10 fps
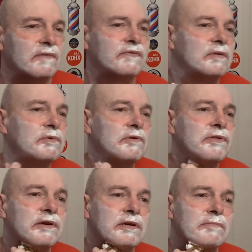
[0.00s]
comfortable
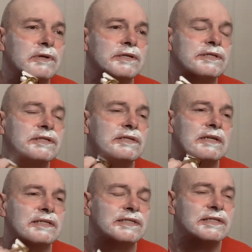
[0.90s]
thing, but
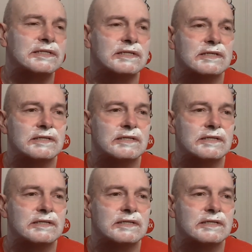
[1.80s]
it's